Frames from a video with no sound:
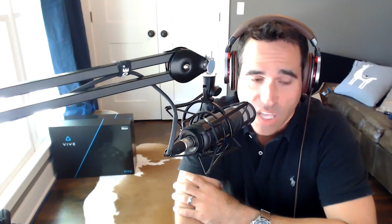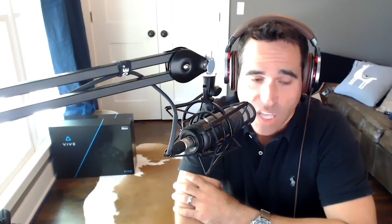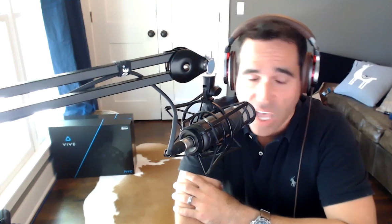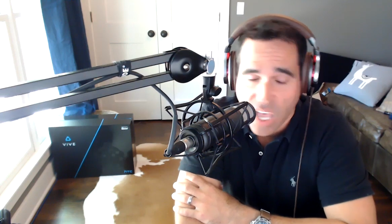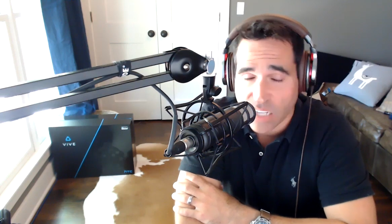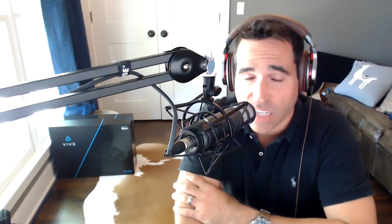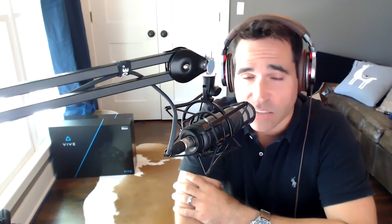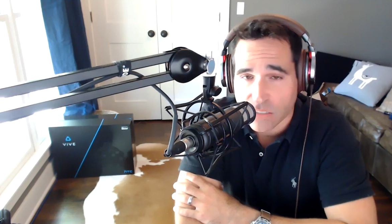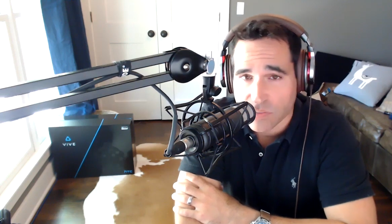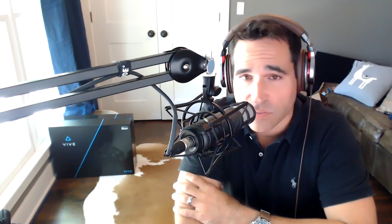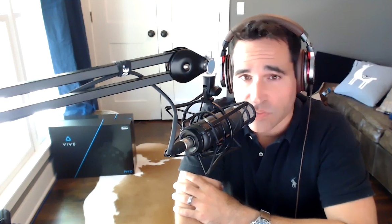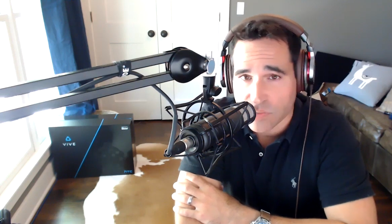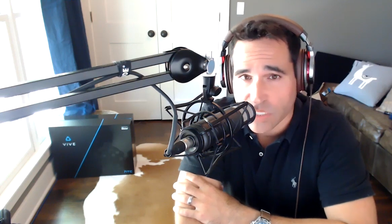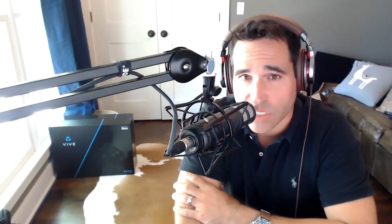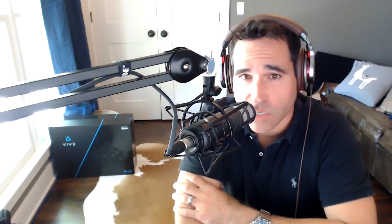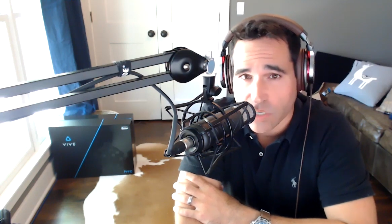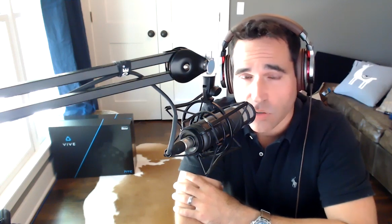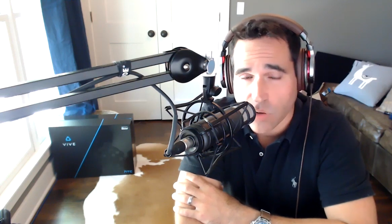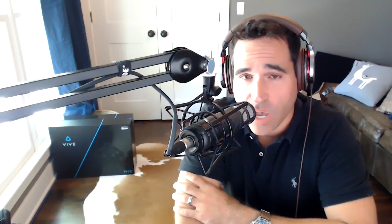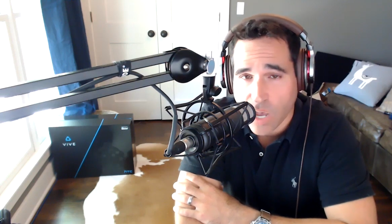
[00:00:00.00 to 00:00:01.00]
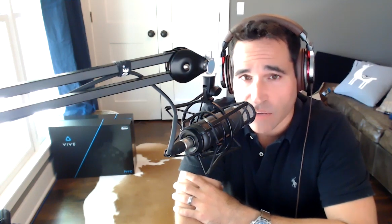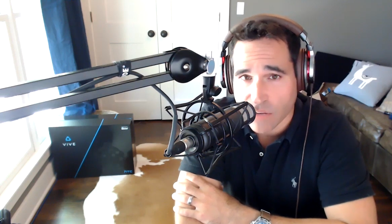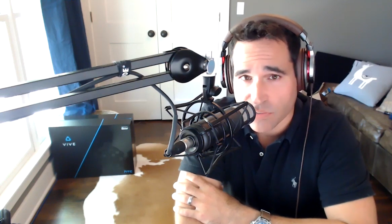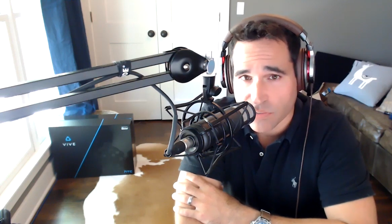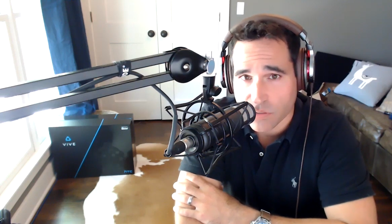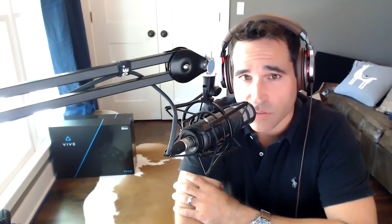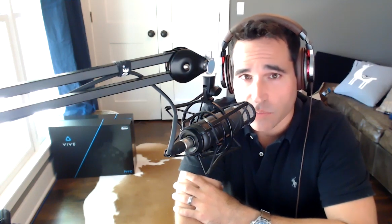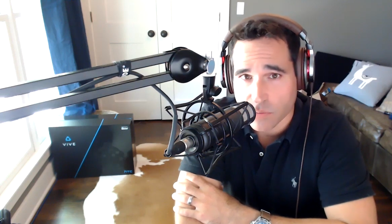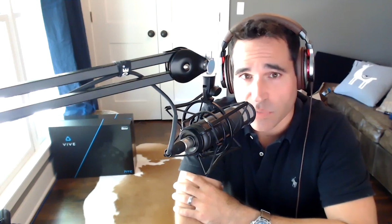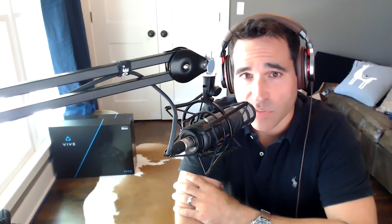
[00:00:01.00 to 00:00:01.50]
actively go
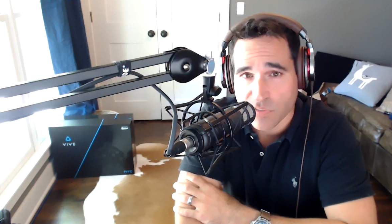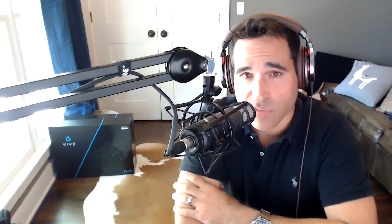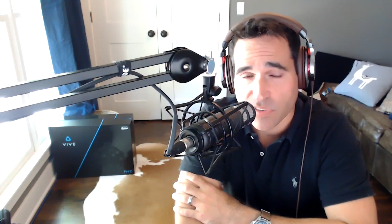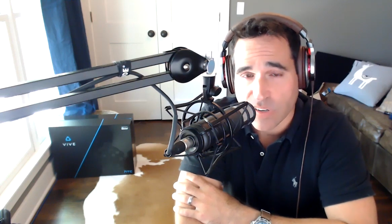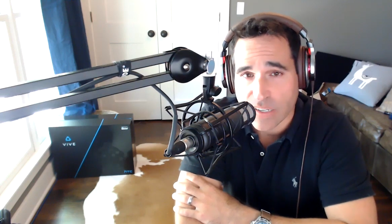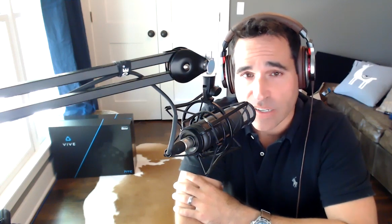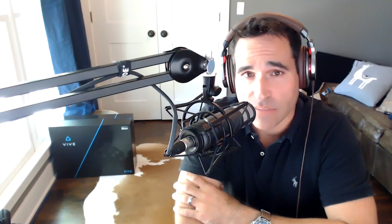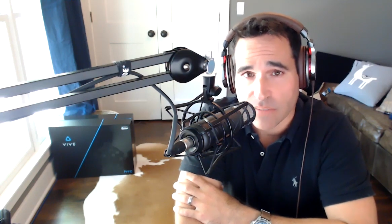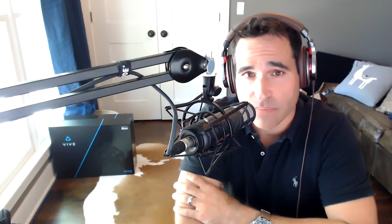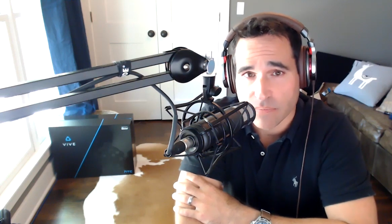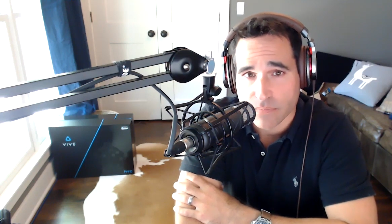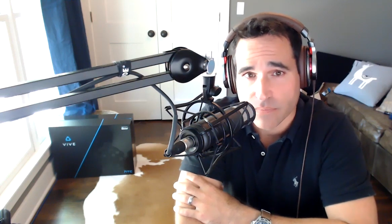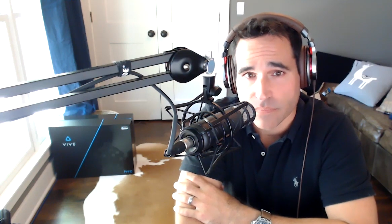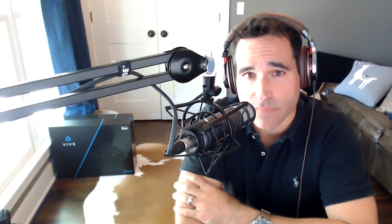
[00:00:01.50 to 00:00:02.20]
after them and fight.